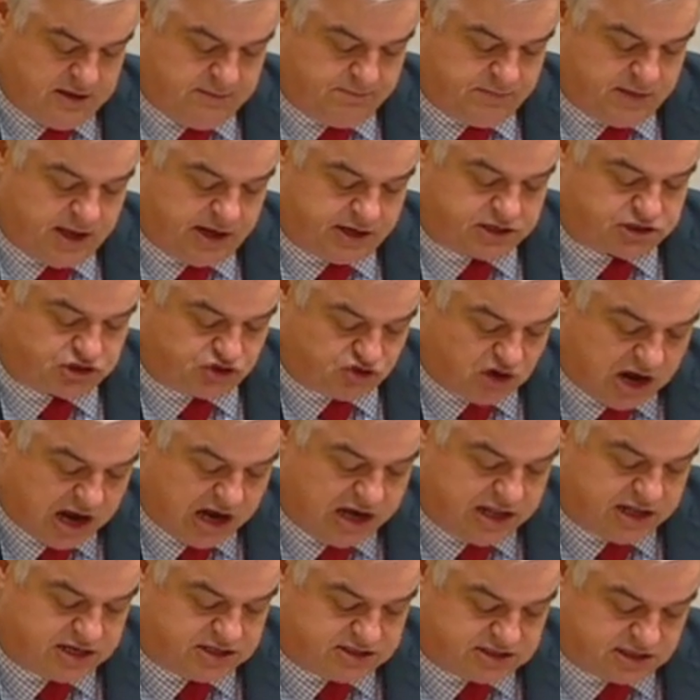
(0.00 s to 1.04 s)
An
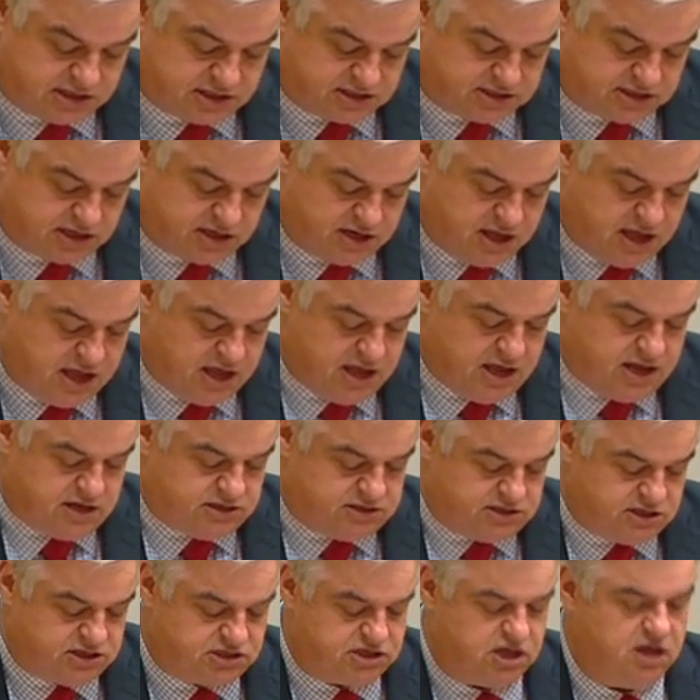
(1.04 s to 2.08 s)
Australian citizen
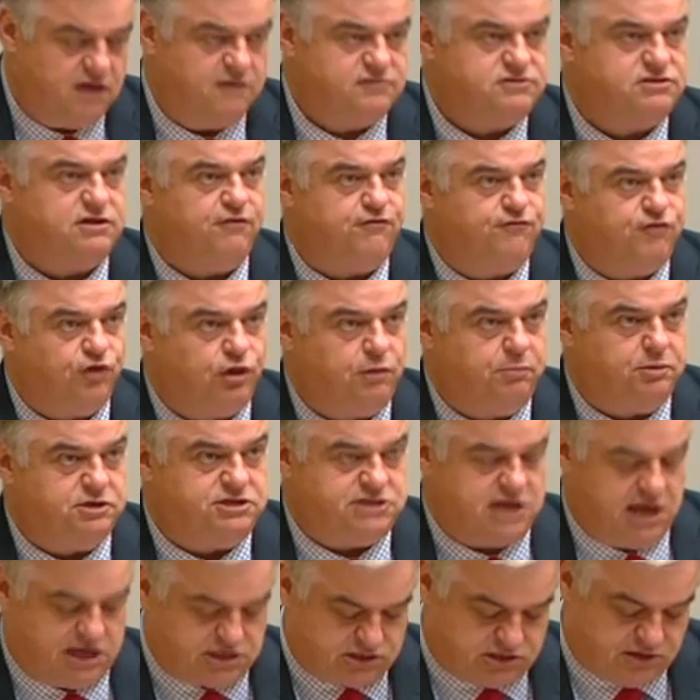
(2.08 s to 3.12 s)
deserves the full
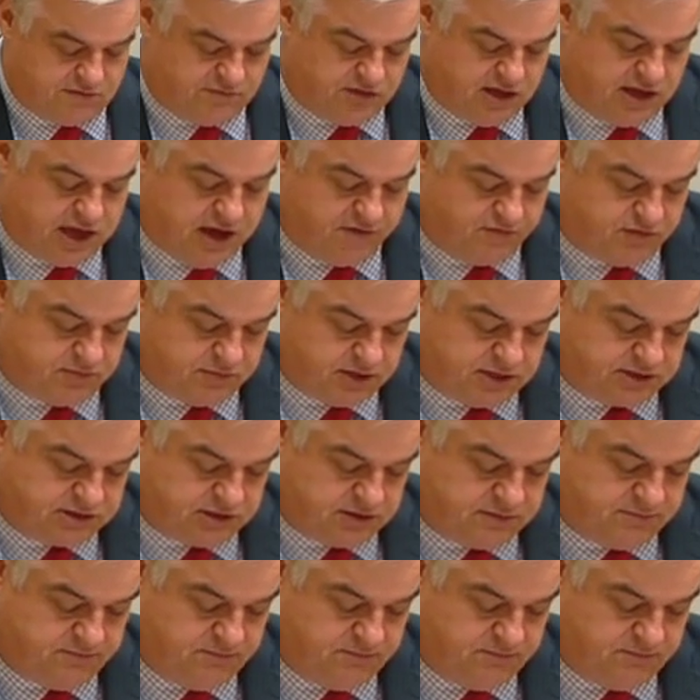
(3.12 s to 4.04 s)
protection of their government.